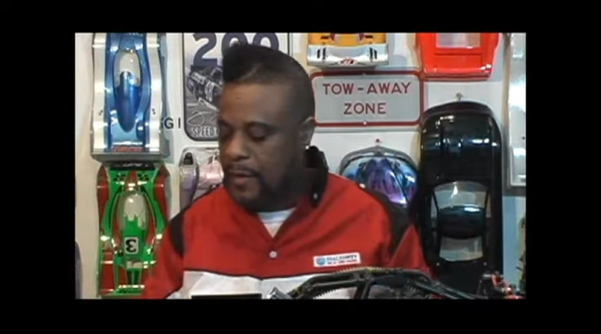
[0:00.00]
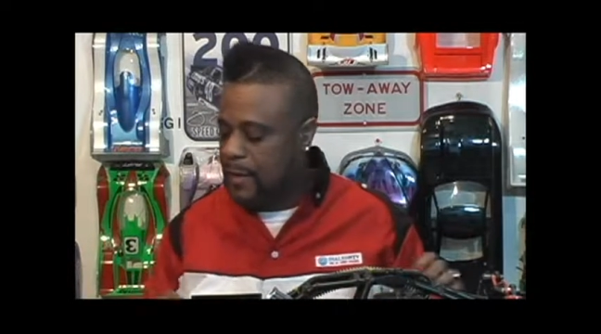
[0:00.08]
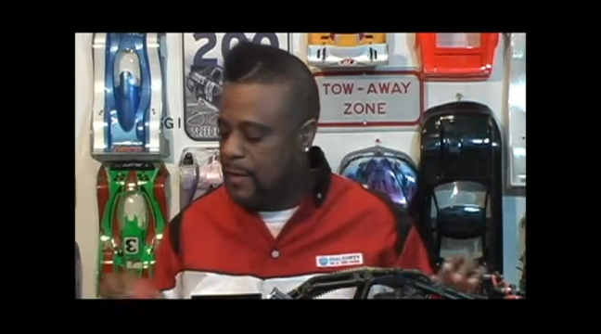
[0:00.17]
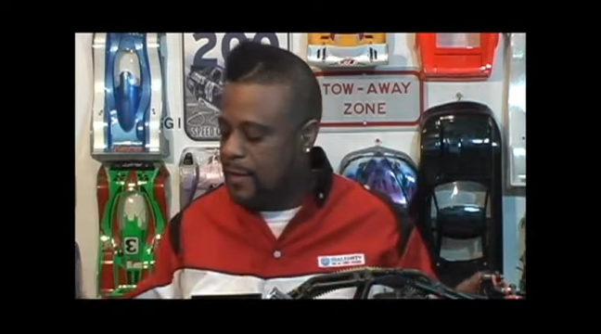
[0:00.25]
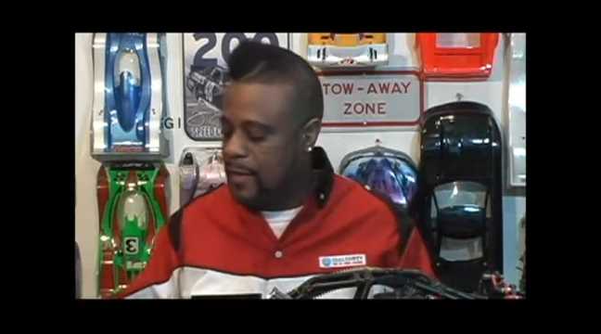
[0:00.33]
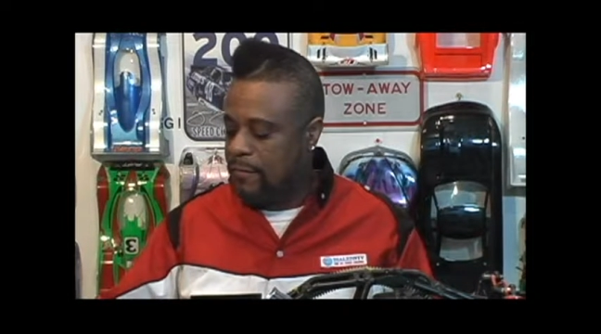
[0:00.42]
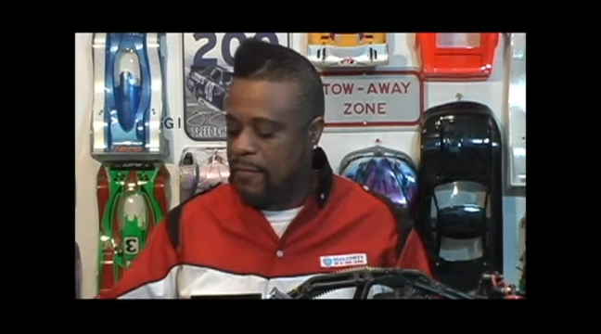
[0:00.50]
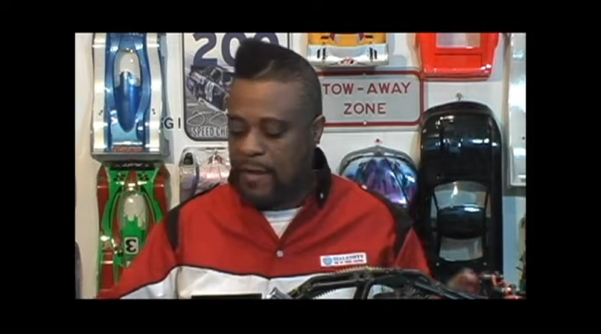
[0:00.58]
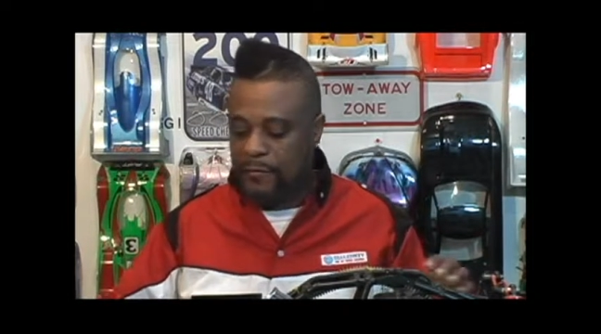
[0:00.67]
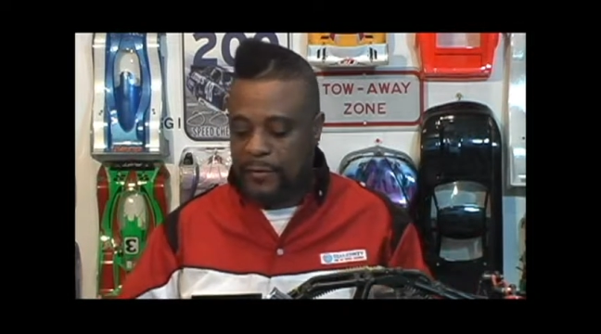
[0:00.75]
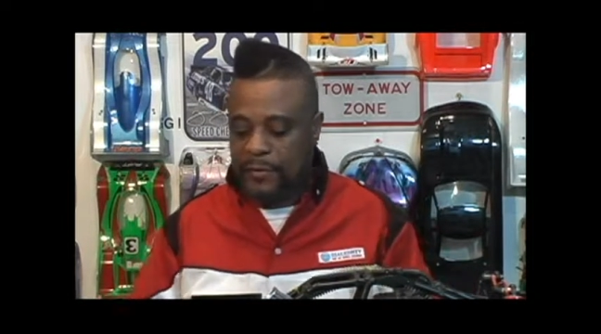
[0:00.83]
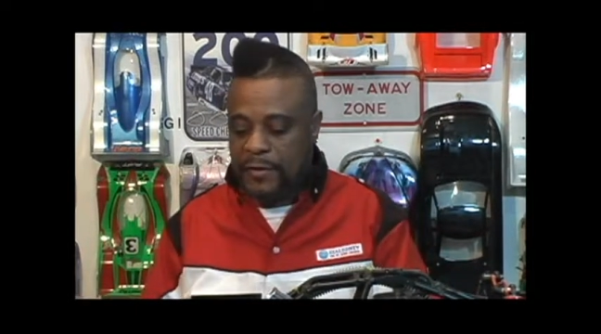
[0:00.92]
and getting ready
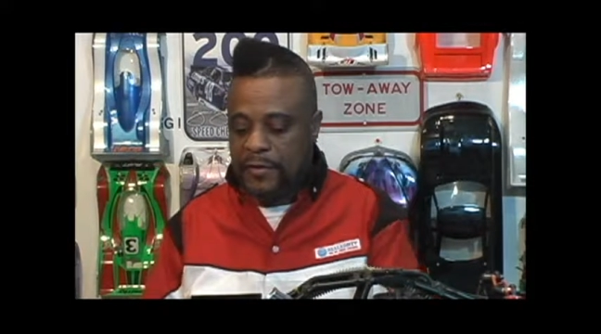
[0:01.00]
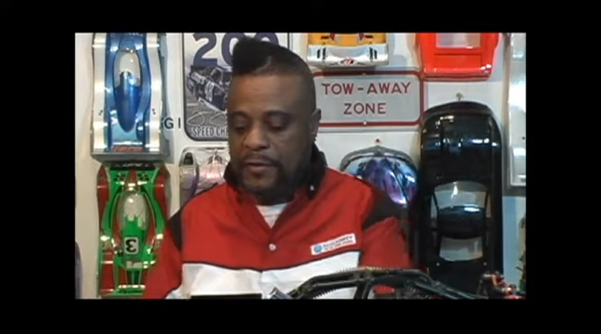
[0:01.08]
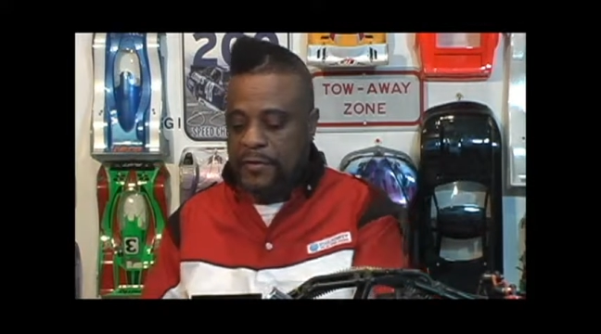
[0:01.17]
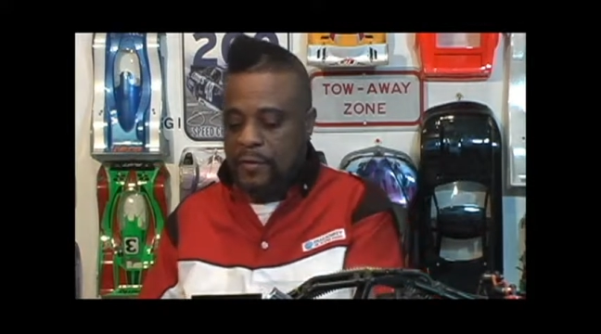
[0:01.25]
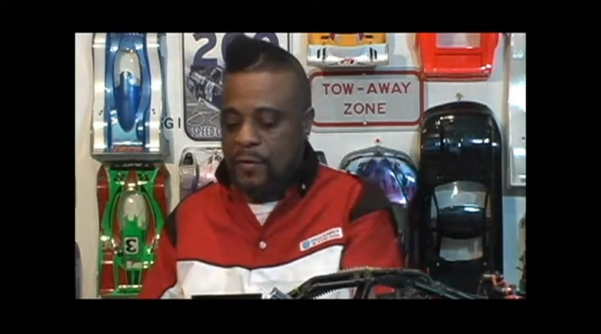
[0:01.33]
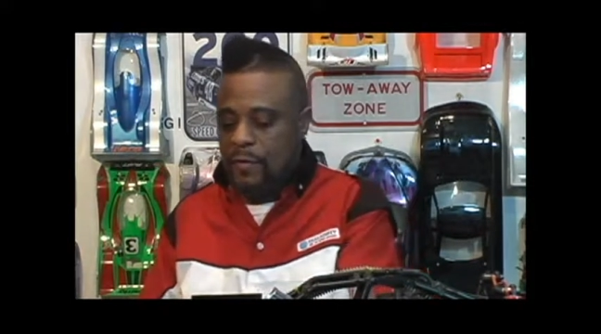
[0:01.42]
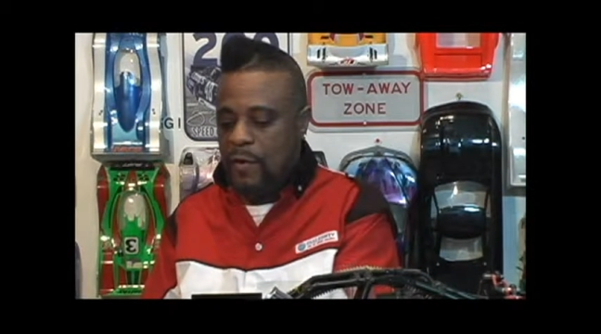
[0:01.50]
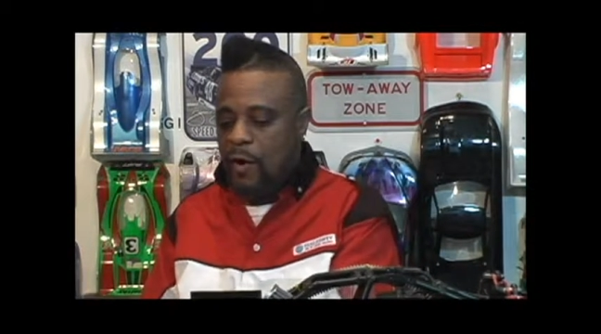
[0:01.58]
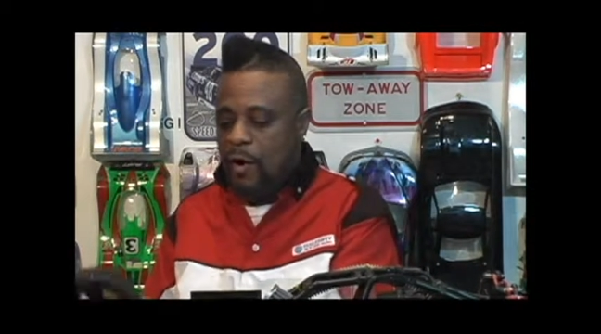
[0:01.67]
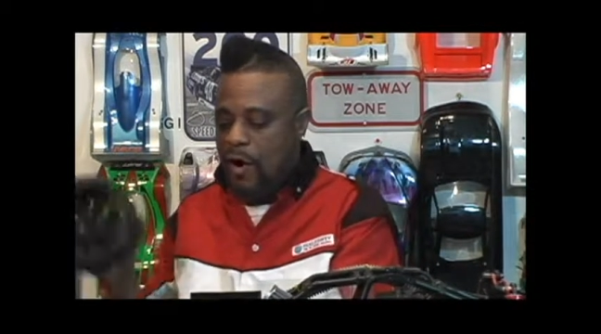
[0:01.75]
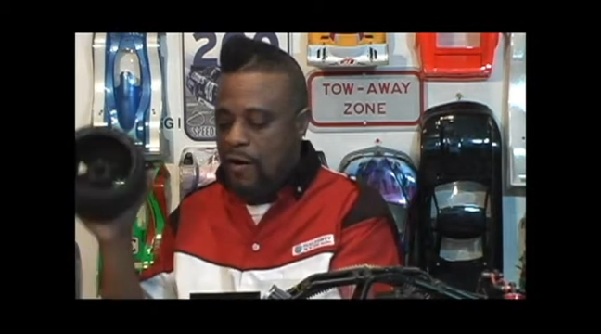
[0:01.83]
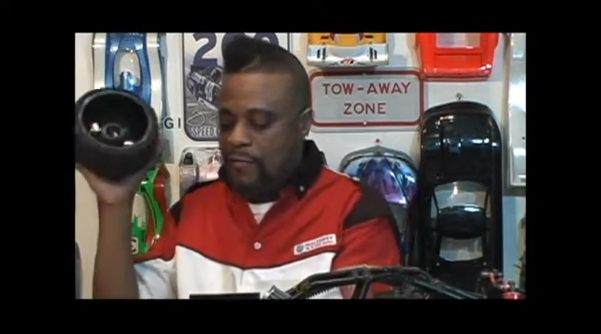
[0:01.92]
for the season. So
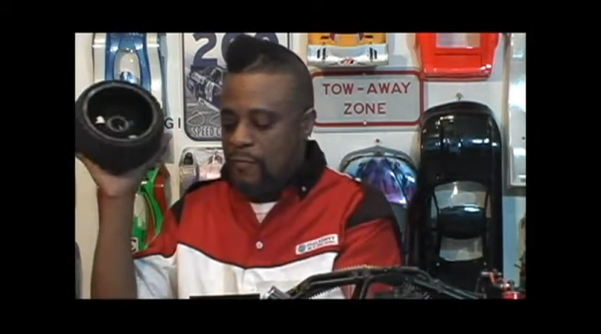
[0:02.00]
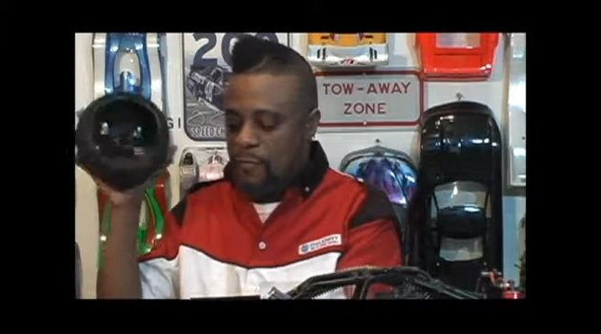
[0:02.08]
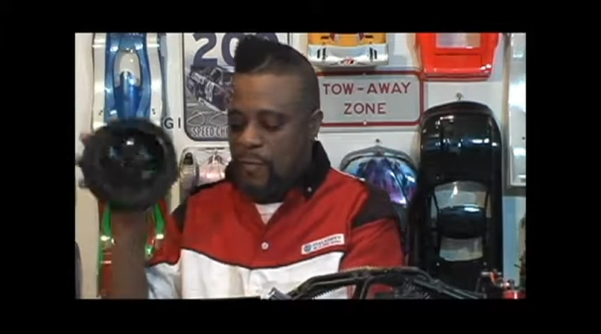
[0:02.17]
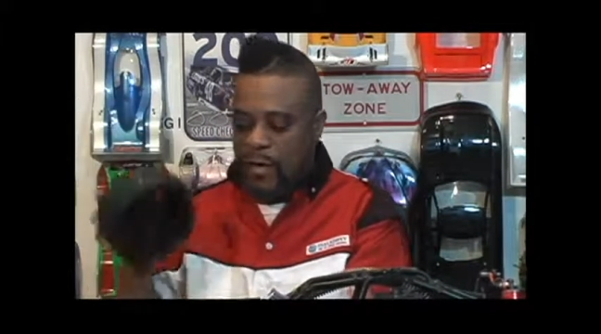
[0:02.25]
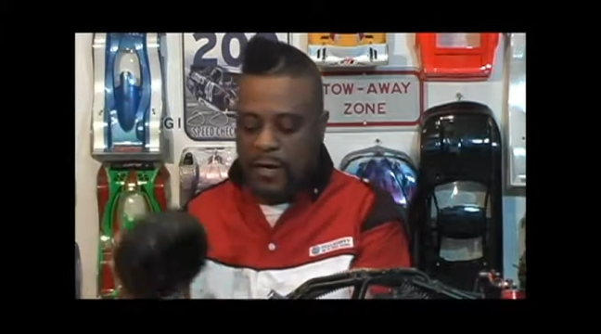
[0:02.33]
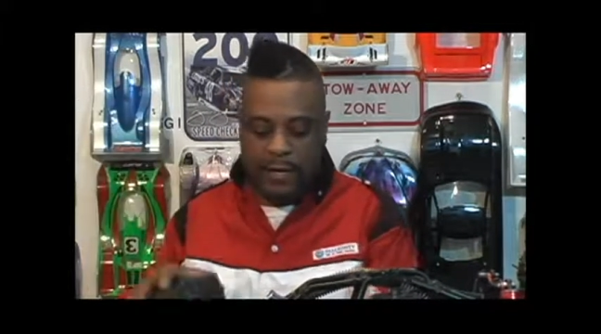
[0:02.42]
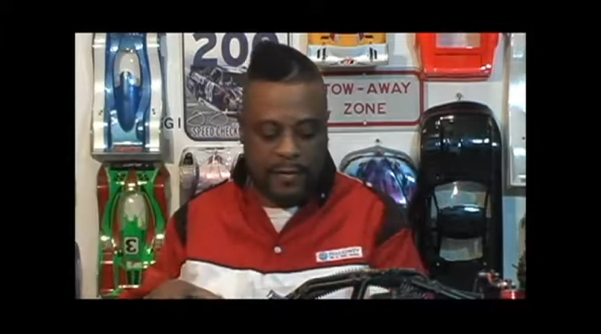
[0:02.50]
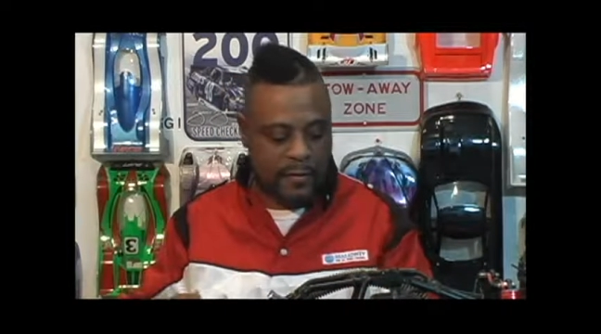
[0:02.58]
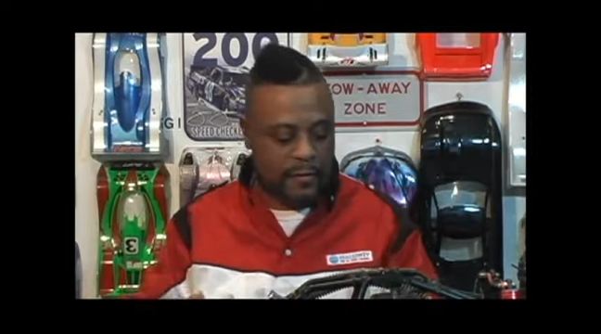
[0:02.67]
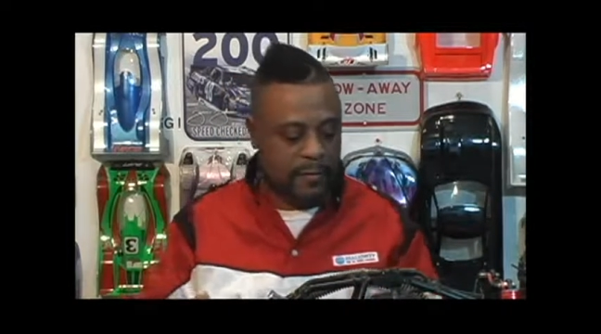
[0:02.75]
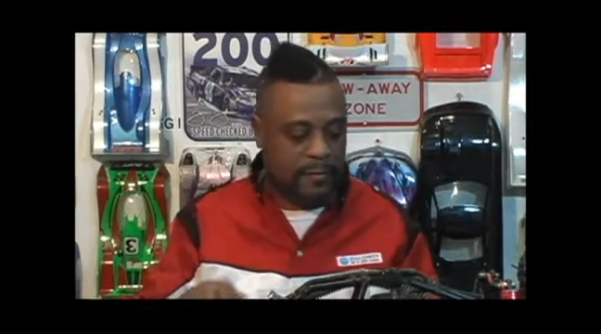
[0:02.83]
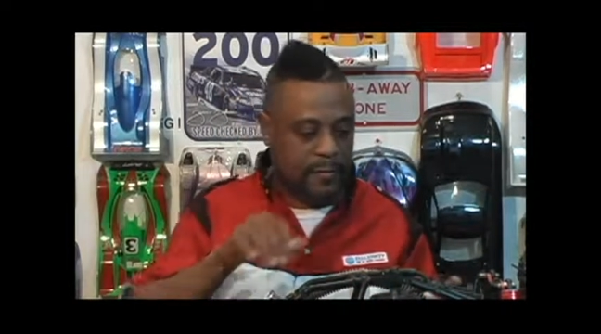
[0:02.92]
off one,